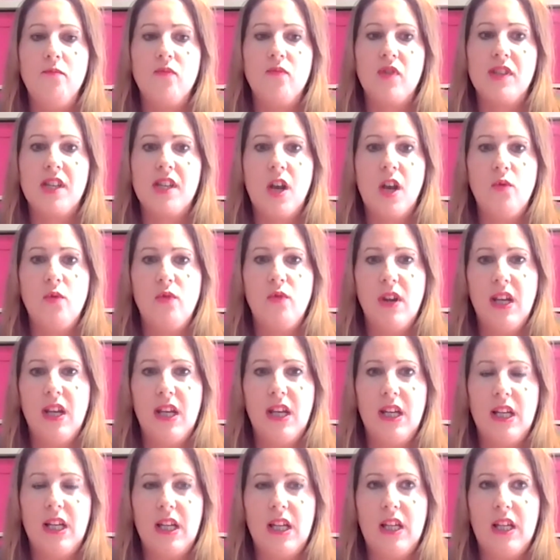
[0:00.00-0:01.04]
So
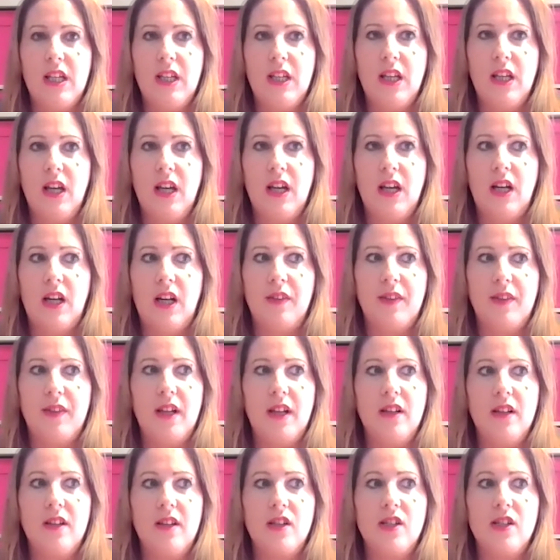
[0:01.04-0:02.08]
really, I
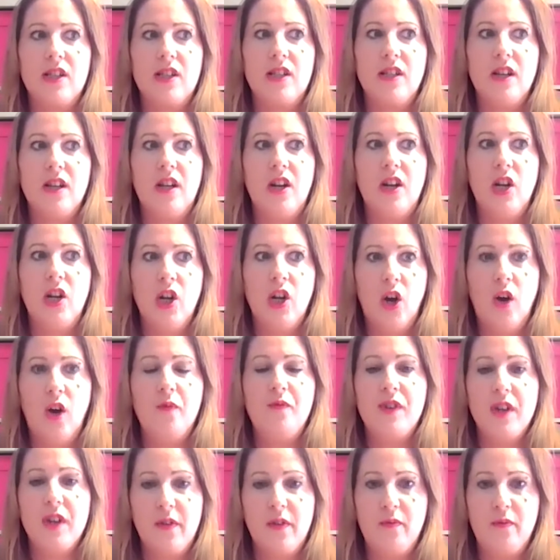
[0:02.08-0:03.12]
think there's a lot
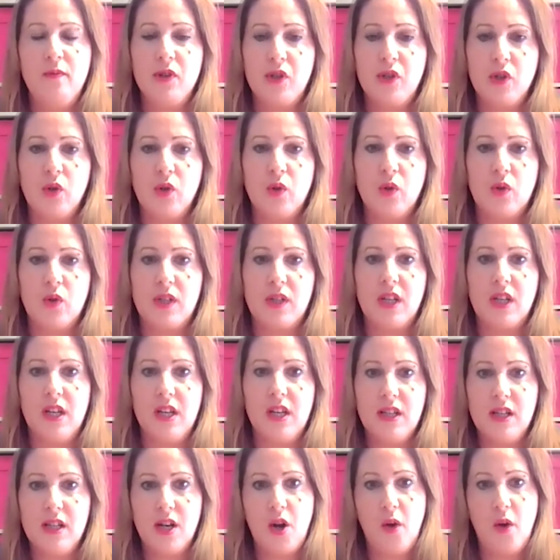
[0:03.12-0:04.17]
of different
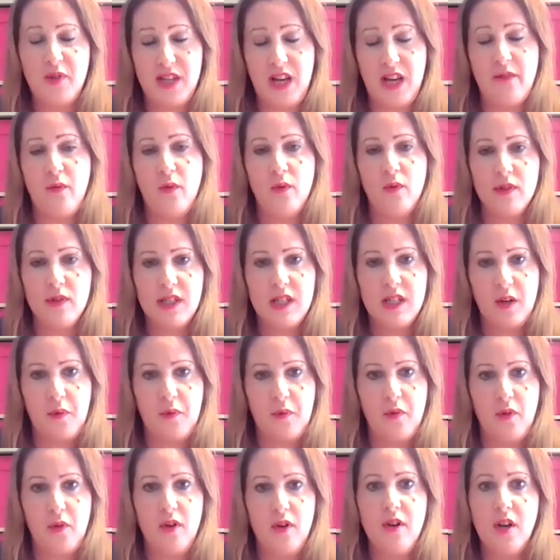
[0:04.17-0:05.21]
resources, and obviously everyone's
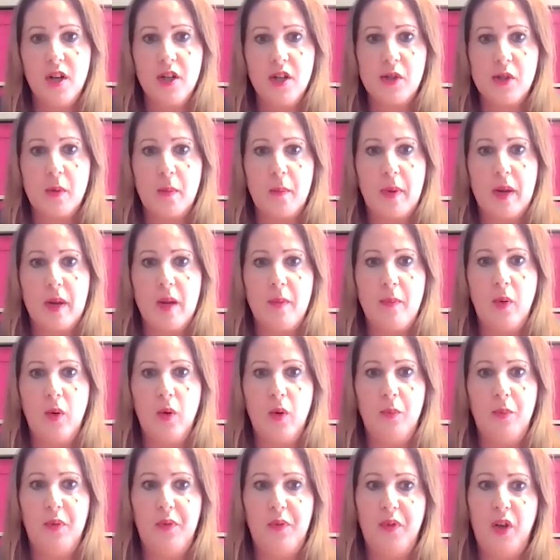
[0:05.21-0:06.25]
different, and some
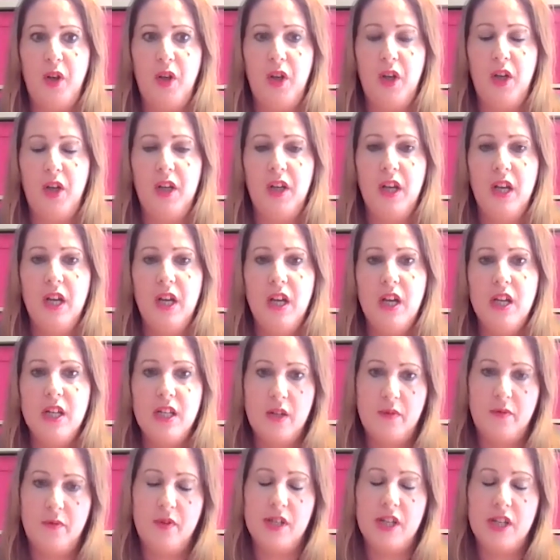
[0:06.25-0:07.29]
people prefer
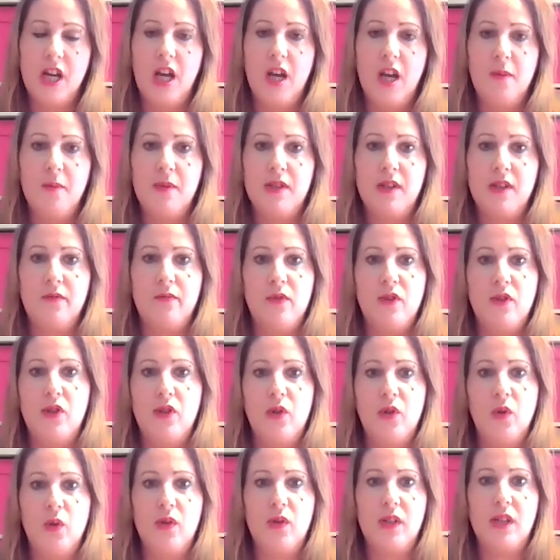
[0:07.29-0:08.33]
different types of
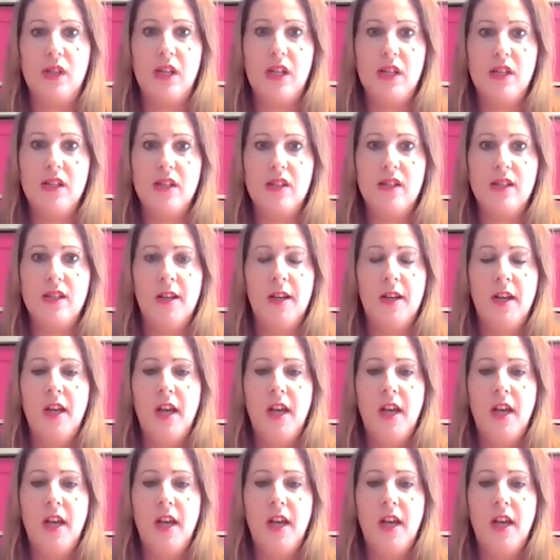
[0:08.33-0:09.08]
resources.